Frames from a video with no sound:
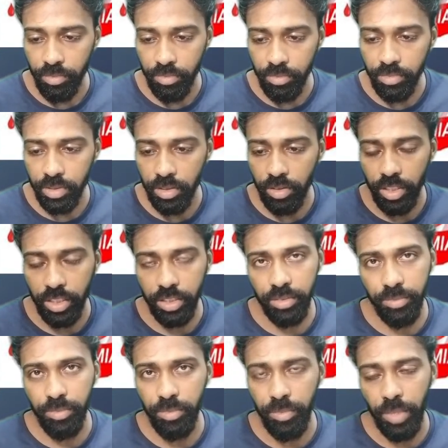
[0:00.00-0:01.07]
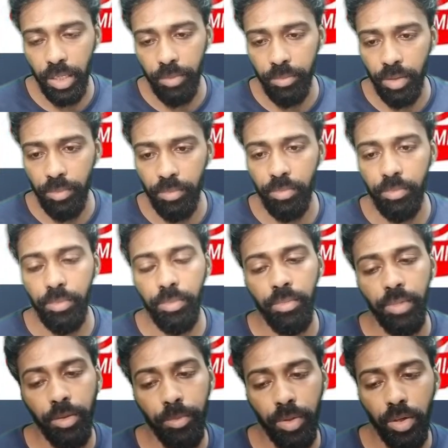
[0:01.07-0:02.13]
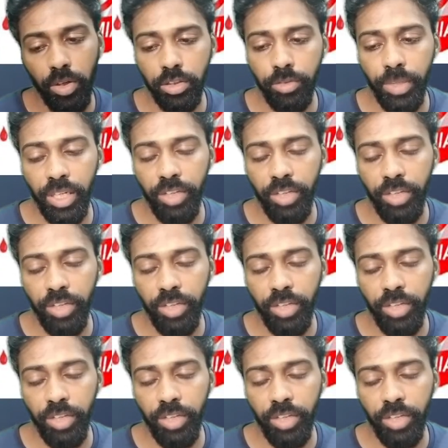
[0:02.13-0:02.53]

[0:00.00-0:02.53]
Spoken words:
okay, maybe because of many